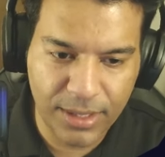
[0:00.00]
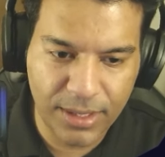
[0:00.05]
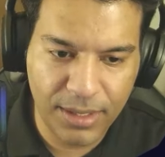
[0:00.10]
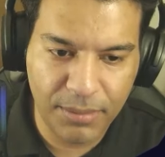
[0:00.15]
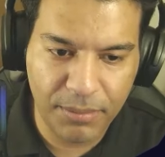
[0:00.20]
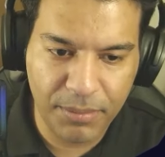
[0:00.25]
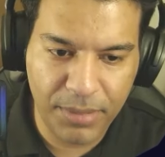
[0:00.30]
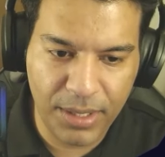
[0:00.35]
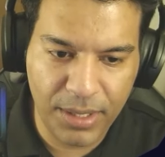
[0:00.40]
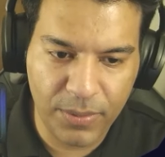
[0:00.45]

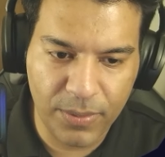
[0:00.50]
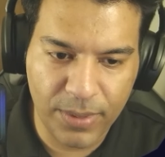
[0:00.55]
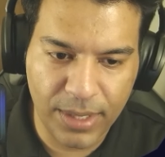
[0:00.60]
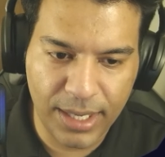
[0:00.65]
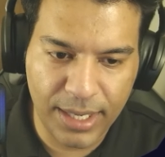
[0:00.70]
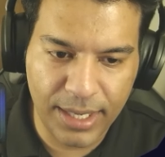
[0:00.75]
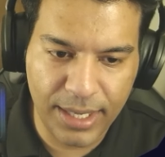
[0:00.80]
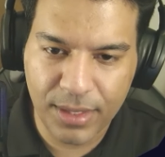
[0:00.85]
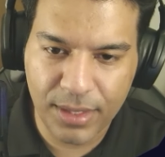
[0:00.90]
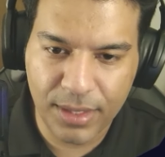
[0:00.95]

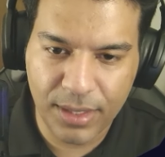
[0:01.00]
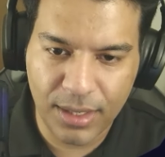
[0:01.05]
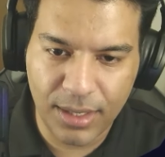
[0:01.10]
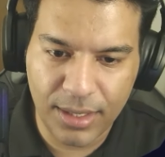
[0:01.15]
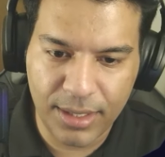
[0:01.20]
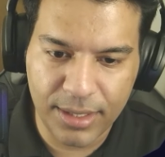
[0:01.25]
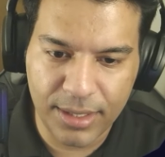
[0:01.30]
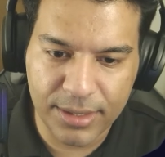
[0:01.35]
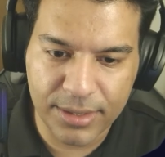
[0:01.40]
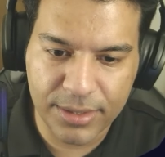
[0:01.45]
py
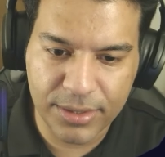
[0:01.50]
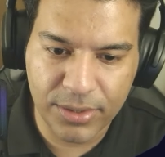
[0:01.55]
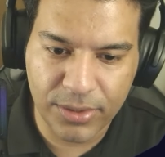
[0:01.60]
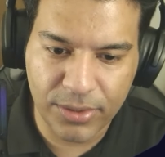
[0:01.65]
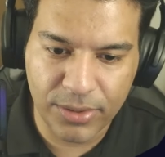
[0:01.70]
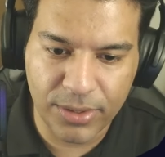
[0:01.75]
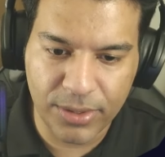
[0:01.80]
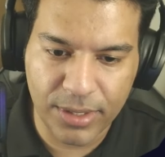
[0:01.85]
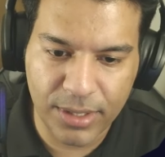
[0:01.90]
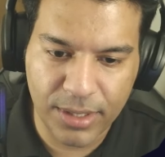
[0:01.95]

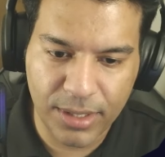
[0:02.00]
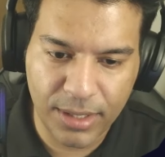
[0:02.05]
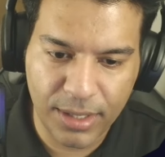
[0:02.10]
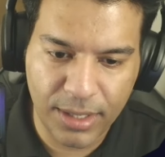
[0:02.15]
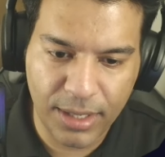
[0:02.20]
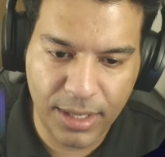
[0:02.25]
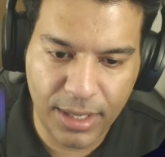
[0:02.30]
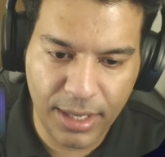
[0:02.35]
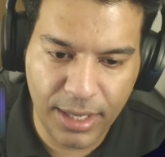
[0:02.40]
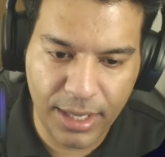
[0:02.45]
underscore
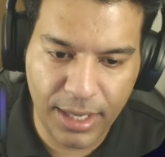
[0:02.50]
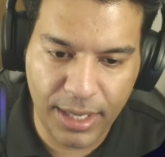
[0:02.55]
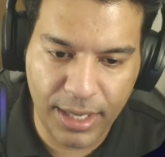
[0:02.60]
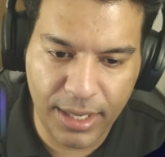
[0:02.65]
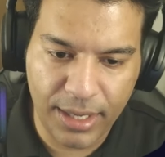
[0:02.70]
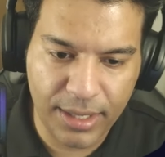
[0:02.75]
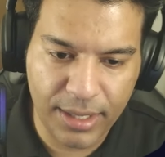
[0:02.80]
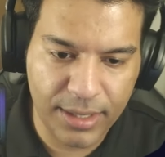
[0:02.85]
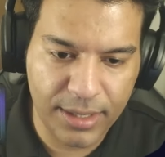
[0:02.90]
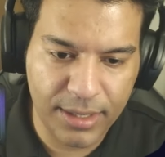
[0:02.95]

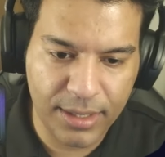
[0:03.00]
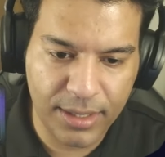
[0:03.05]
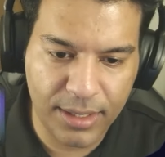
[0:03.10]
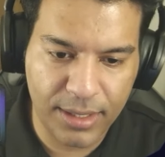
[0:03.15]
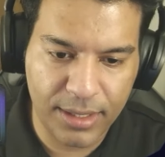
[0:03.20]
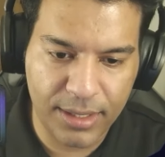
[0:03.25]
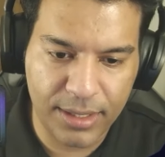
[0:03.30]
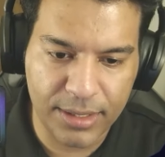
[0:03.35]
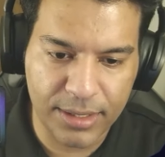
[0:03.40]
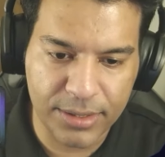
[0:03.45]
a
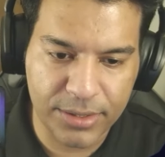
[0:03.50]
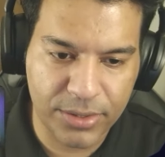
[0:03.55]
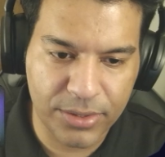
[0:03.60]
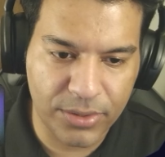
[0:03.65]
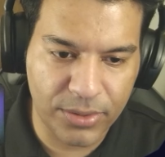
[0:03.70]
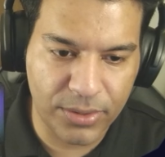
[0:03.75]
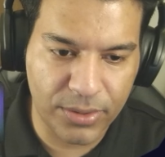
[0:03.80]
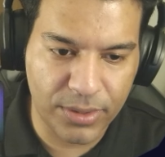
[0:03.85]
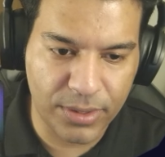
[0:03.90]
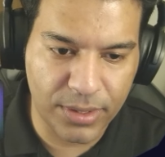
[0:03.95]

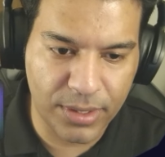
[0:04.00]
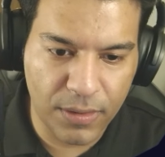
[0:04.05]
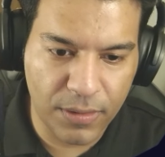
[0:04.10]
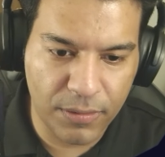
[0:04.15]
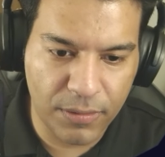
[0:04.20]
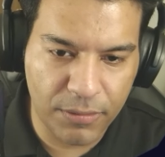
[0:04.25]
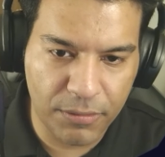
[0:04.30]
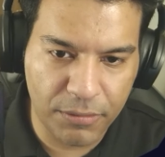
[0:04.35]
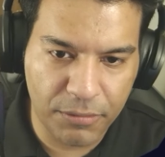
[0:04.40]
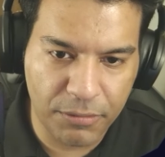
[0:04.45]
underscore
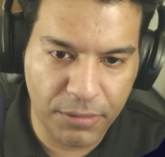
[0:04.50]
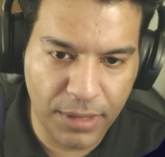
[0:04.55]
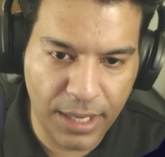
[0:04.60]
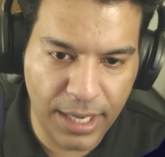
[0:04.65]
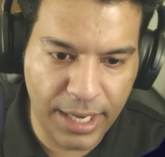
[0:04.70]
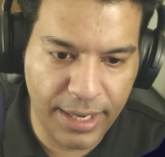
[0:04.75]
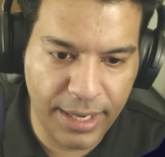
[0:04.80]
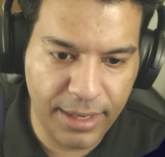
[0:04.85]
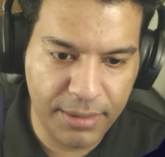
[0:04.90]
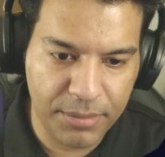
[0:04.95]

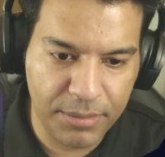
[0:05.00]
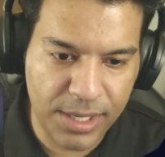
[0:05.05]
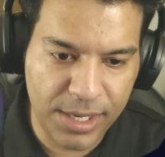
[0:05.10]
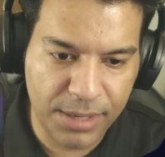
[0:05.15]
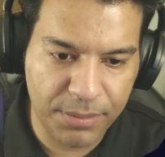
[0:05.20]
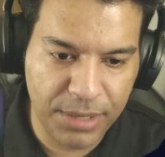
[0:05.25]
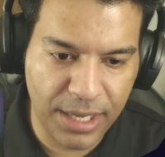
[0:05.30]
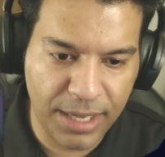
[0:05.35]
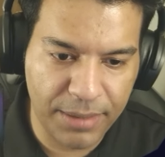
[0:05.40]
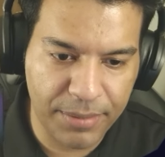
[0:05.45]
y
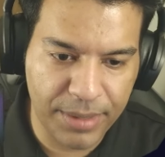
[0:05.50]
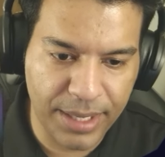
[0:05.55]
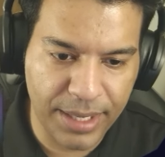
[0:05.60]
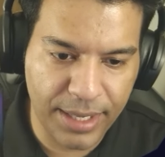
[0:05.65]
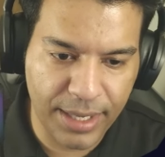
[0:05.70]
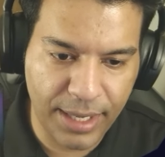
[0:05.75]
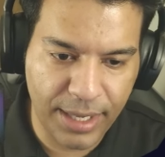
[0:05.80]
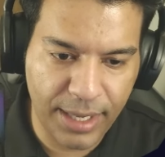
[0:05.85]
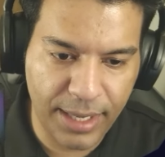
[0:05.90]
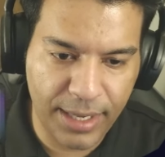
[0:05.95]
multiply by
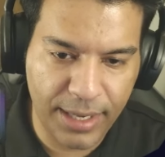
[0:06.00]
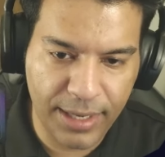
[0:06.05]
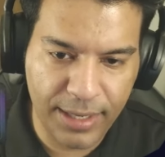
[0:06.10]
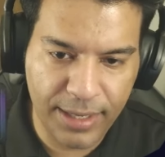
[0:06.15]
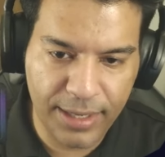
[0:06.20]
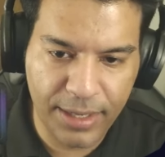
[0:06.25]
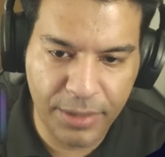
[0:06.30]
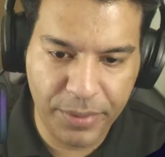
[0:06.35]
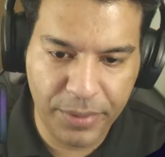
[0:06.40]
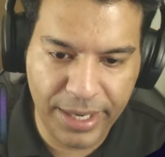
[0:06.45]
a
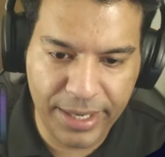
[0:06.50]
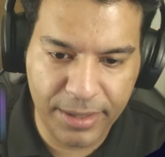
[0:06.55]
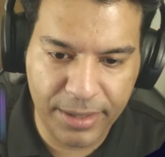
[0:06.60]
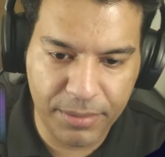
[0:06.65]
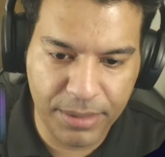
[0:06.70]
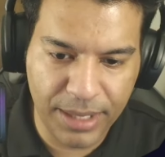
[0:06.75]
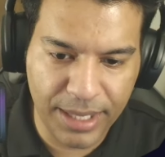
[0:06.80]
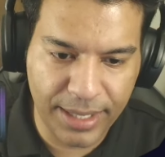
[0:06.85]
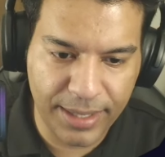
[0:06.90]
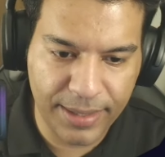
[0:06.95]
divided
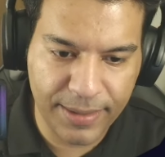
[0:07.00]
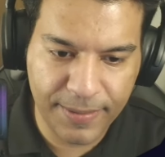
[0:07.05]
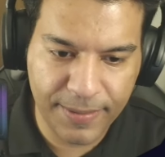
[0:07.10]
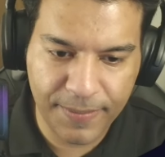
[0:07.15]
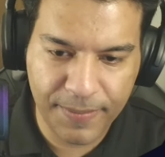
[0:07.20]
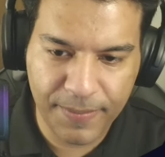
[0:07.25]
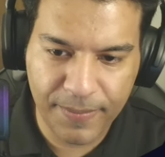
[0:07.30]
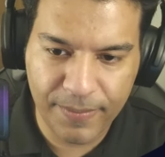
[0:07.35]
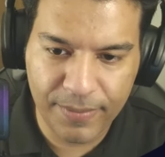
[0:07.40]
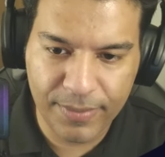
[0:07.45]
by
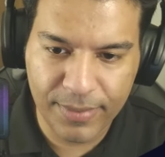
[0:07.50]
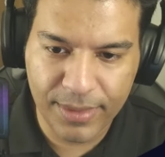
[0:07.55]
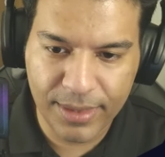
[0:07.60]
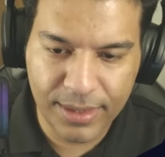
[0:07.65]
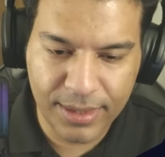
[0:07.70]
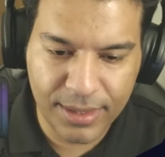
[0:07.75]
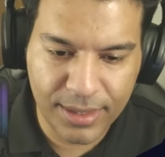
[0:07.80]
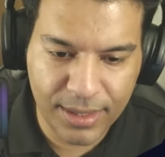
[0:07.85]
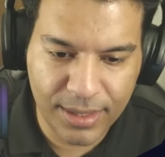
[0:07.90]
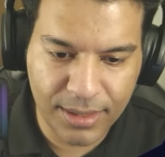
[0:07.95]

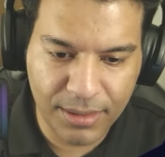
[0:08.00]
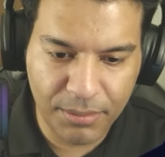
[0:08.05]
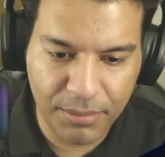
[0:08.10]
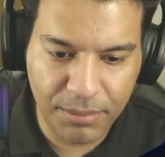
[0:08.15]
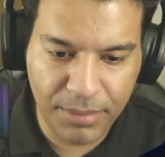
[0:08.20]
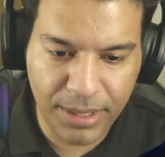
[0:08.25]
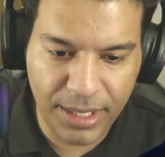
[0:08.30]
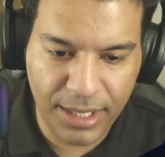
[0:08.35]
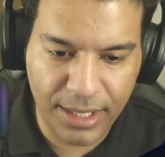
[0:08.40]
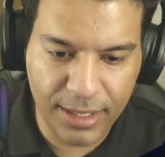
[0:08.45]

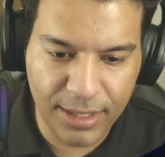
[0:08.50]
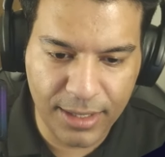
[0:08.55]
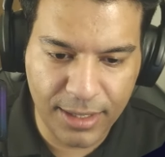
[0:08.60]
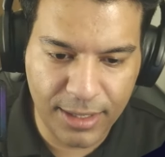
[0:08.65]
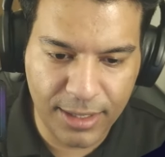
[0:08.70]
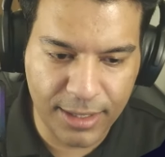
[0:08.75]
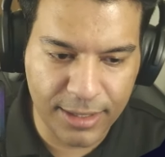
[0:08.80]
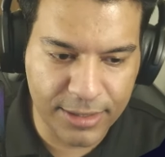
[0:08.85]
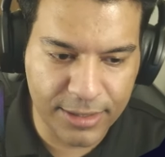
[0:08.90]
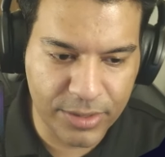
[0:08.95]
b
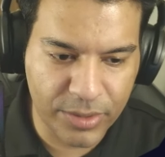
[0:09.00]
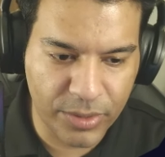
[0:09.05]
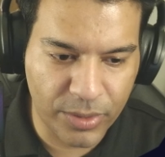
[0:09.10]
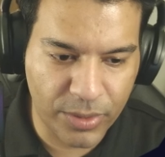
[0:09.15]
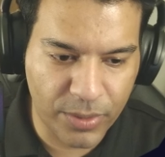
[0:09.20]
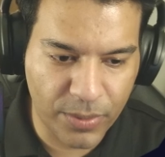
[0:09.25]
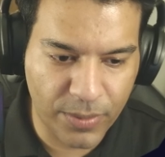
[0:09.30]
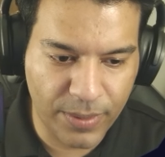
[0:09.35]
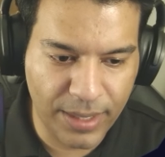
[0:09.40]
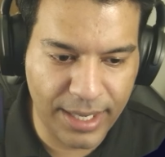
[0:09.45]
underscore
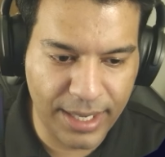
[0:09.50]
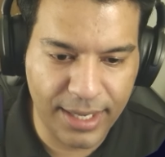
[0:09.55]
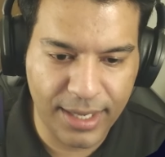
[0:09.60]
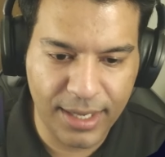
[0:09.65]
y.